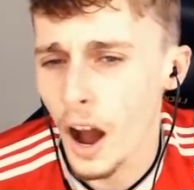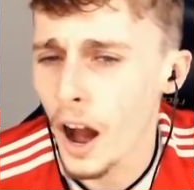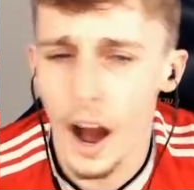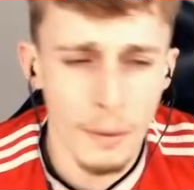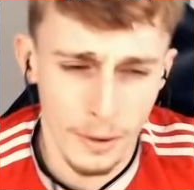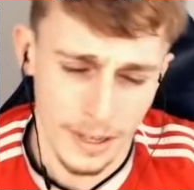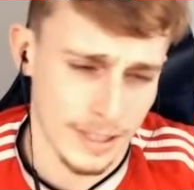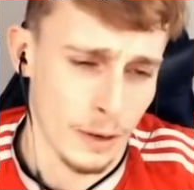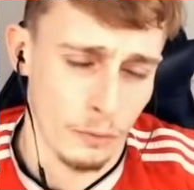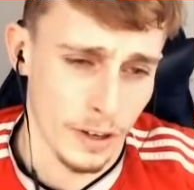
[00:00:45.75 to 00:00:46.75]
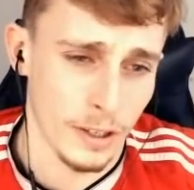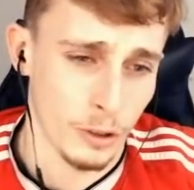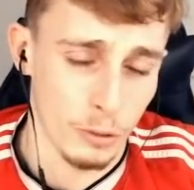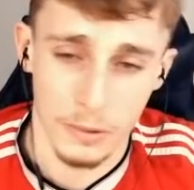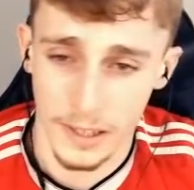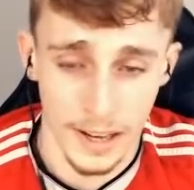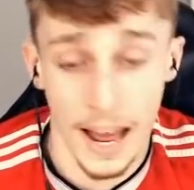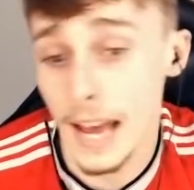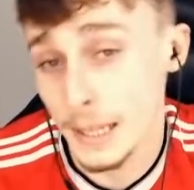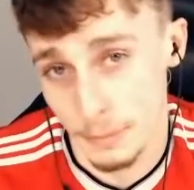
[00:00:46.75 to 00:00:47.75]
I'm gonna sound really stupid here,
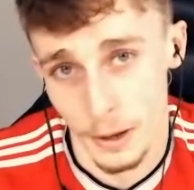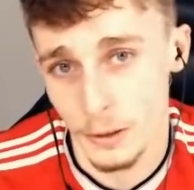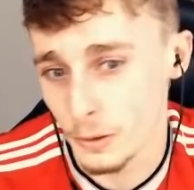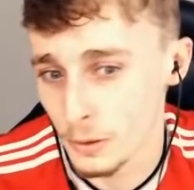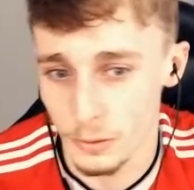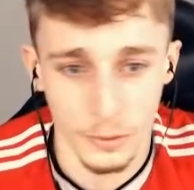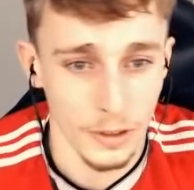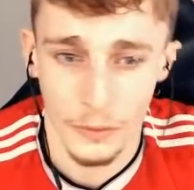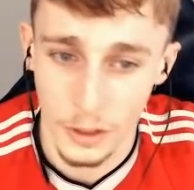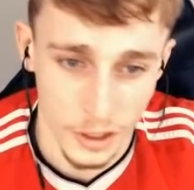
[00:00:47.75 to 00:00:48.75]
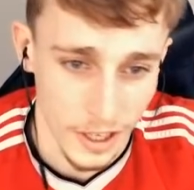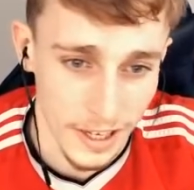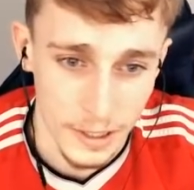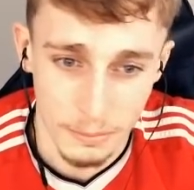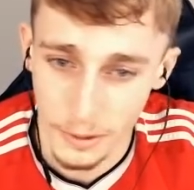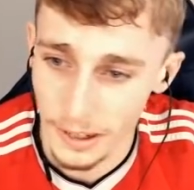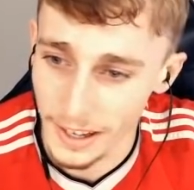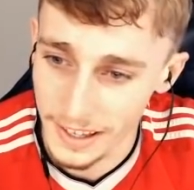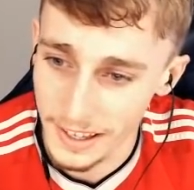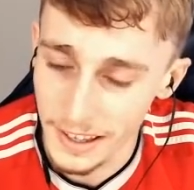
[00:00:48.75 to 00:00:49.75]
as per usual, nothing's changed, but
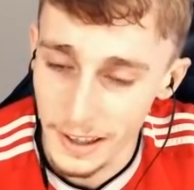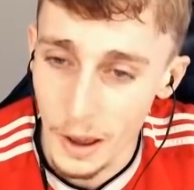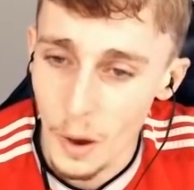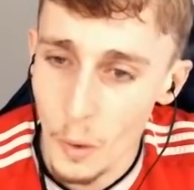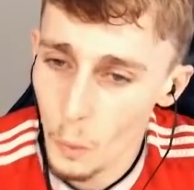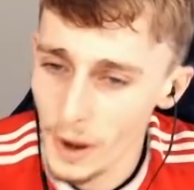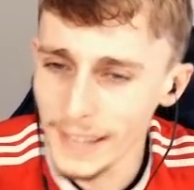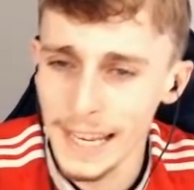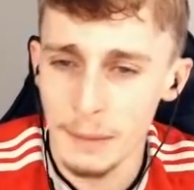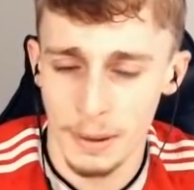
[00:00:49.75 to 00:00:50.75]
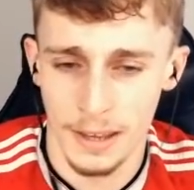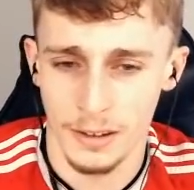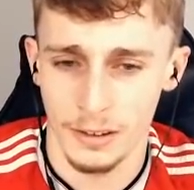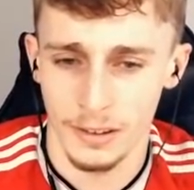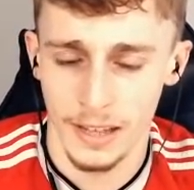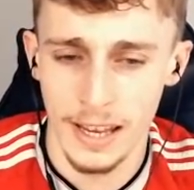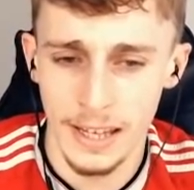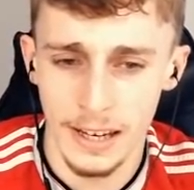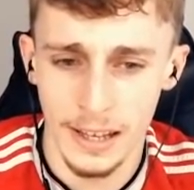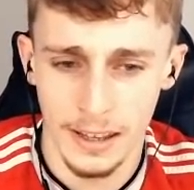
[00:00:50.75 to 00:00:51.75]
like when they take pictures, is it
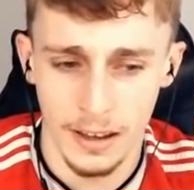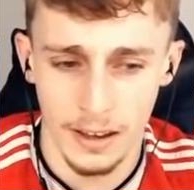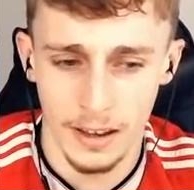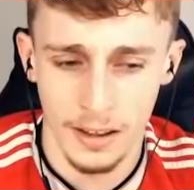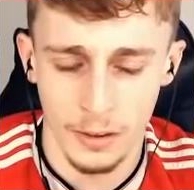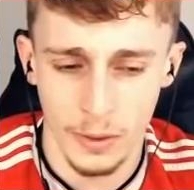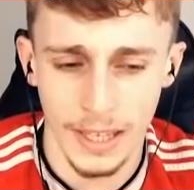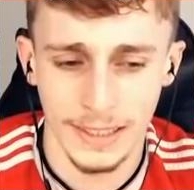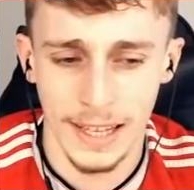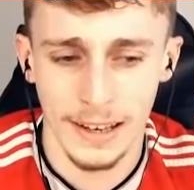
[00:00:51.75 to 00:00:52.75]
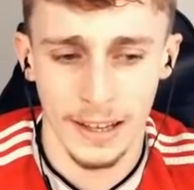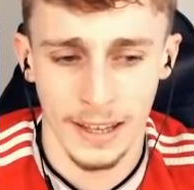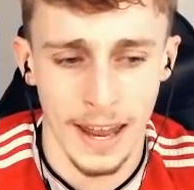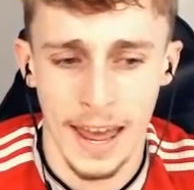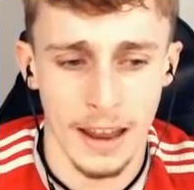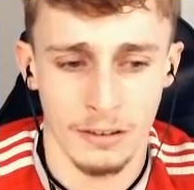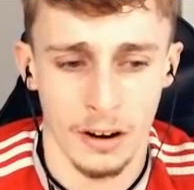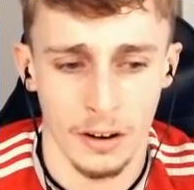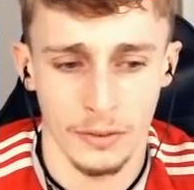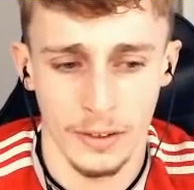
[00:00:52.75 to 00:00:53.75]
like, do they send like an
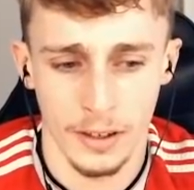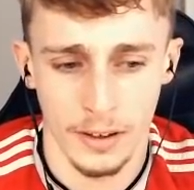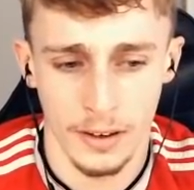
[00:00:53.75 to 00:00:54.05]
aircraft?